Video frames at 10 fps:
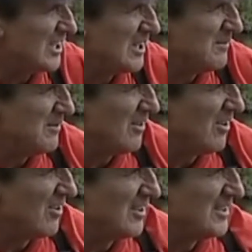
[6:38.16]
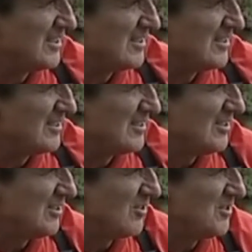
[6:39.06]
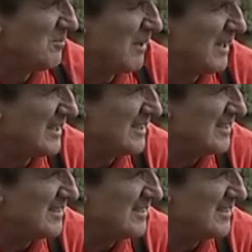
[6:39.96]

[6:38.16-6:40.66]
keep your eye on your bait.